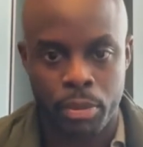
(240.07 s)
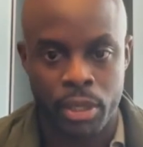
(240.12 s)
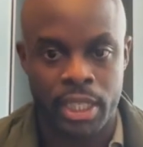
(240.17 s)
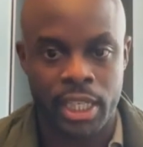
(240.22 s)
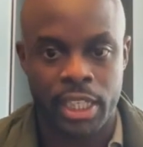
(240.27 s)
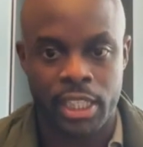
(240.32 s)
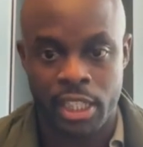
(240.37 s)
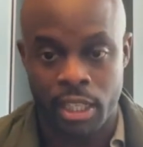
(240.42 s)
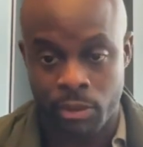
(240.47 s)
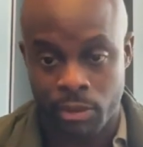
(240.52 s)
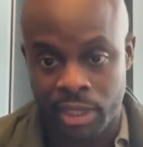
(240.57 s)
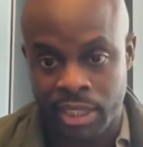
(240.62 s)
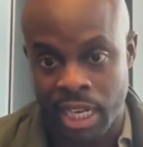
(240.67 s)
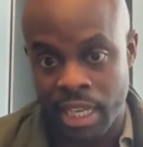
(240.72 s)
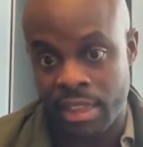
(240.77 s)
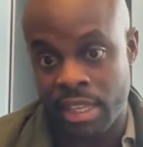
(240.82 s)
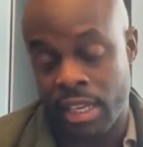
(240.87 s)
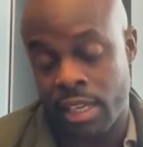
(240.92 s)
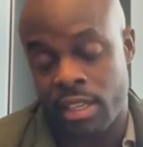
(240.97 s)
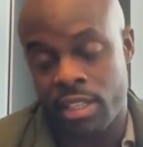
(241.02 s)
predicted, which I
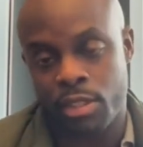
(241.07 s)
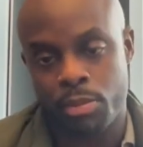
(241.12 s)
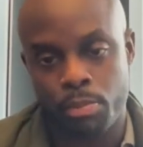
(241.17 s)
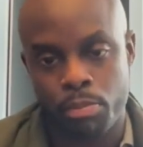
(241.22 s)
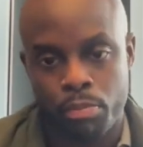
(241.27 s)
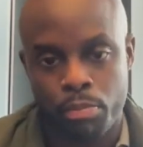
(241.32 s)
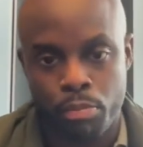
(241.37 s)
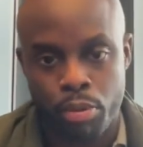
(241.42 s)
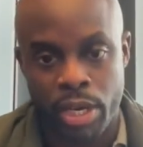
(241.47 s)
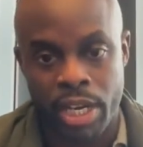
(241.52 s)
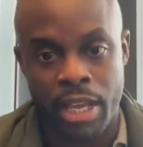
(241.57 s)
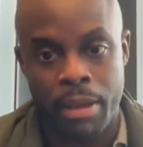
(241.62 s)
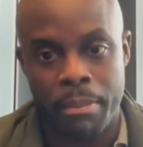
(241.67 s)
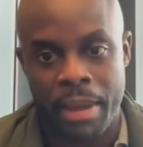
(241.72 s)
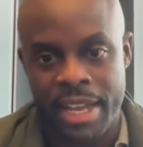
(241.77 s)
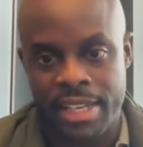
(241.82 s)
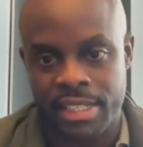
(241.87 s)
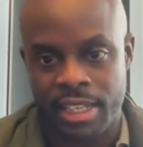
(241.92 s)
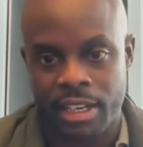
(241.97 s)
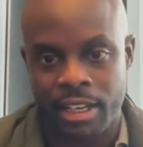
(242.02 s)
think is pretty
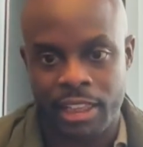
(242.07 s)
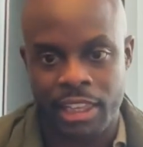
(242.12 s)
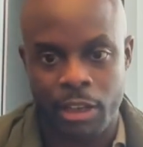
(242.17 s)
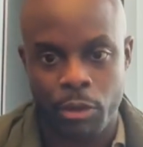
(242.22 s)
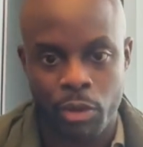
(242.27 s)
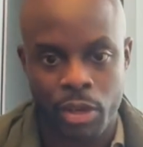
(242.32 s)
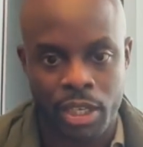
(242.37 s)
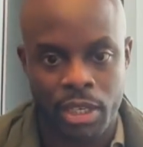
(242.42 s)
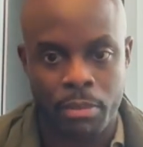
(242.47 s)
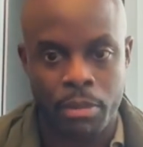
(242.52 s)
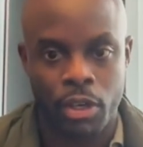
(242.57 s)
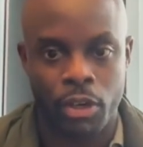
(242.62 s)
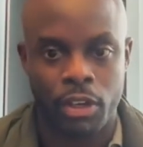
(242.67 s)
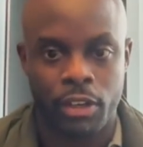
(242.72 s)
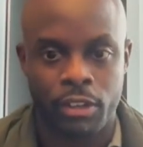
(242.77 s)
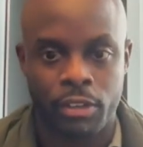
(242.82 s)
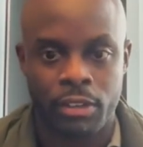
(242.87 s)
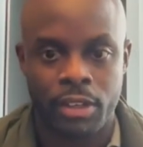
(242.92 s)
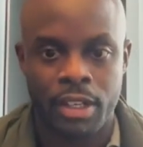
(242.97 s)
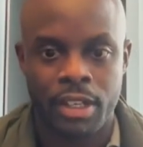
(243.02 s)
amazing. I think we're in the
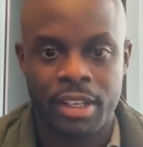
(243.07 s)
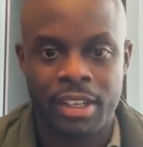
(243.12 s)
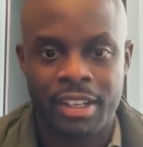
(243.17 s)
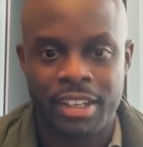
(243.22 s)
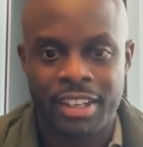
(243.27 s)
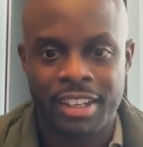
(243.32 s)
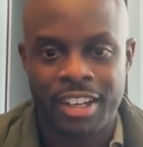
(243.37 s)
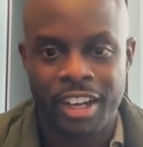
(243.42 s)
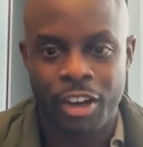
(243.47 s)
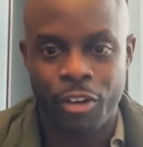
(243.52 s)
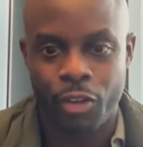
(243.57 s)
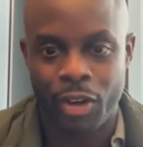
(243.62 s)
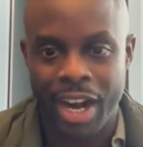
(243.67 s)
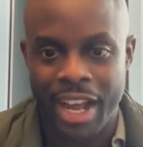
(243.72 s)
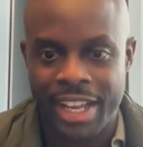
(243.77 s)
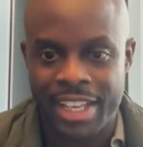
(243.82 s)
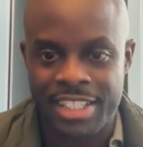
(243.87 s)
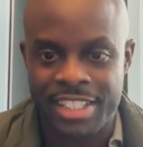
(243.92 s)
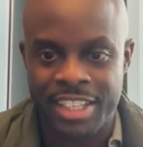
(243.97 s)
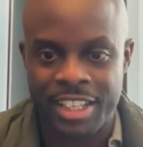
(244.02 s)
middle of what
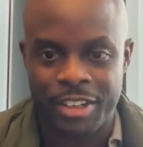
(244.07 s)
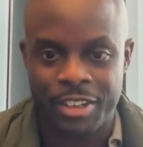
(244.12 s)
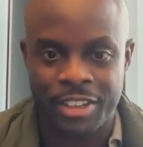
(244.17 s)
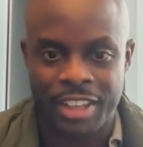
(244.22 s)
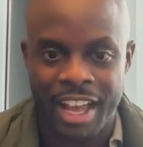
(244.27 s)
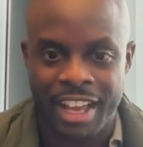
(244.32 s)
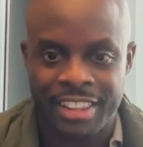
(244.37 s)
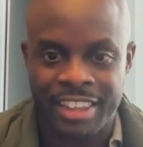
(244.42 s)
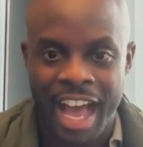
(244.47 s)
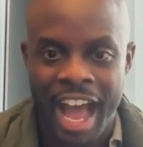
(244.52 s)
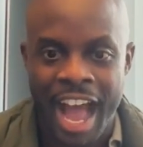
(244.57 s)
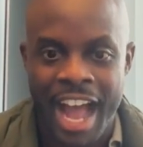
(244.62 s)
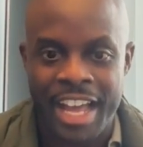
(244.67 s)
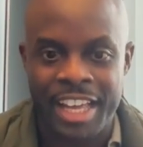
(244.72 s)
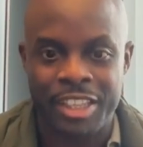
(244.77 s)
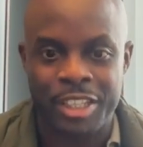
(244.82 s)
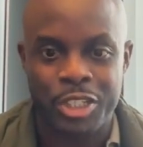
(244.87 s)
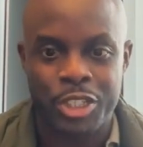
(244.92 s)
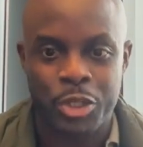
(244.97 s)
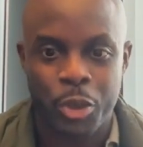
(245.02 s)
I consider the eye
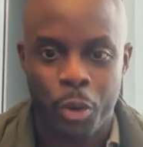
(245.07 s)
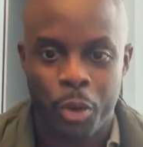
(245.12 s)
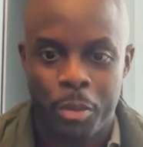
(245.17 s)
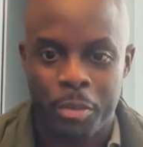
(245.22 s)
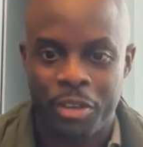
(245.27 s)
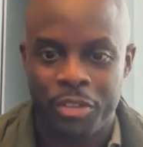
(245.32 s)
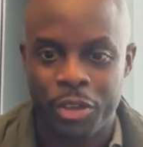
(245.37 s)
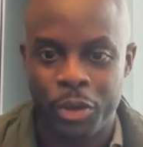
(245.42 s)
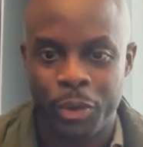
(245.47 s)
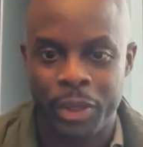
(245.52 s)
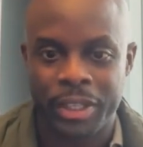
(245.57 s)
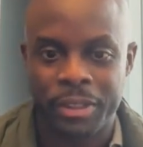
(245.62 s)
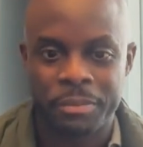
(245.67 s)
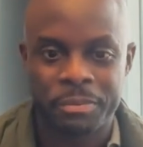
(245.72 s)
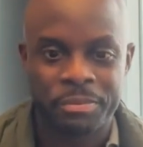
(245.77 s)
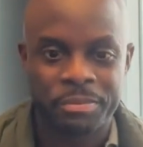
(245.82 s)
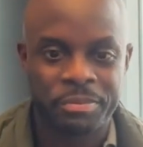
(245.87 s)
of the storm, if you will.